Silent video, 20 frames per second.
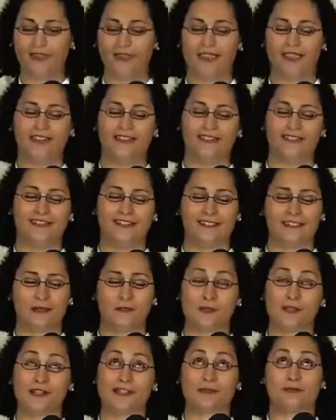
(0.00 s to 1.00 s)
And the
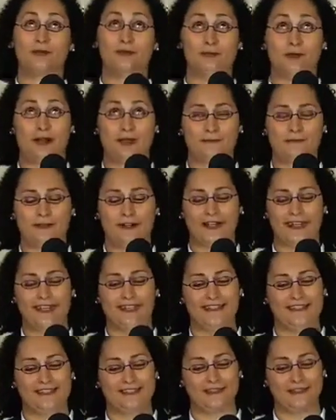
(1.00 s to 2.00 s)
municipal bond
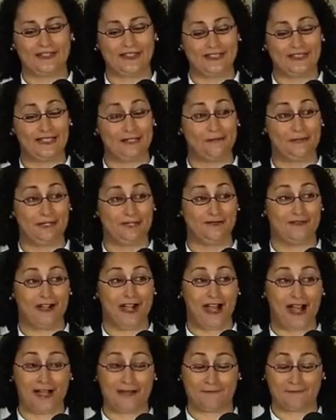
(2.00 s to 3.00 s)
market is really a bit of a
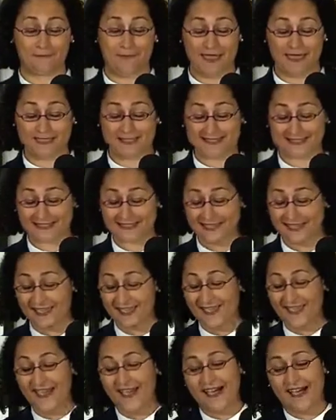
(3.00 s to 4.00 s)
hot mess.
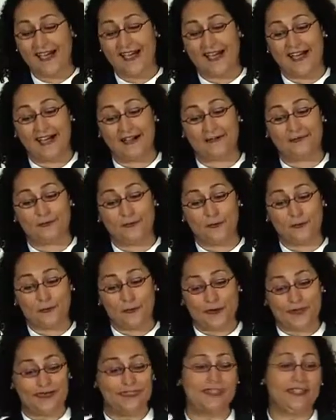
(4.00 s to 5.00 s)

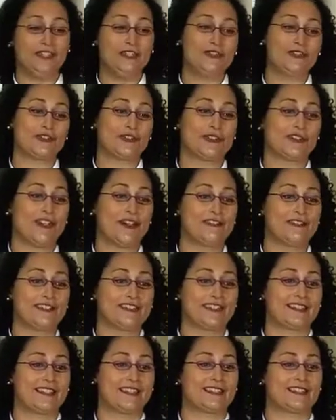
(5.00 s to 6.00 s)
One thing you should know
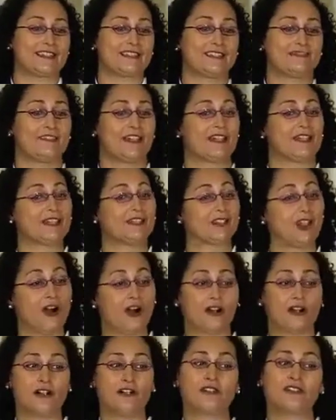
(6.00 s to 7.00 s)
is that it's very
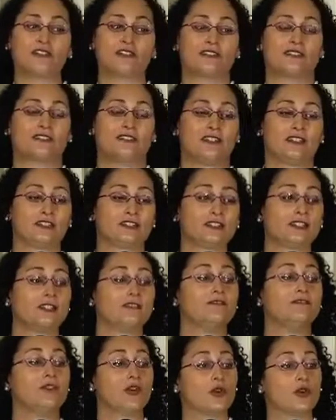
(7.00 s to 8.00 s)
large. It's nearly
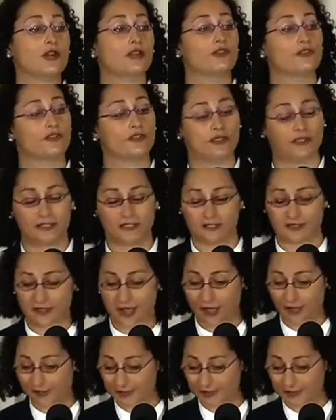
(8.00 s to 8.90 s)
$4 trillion.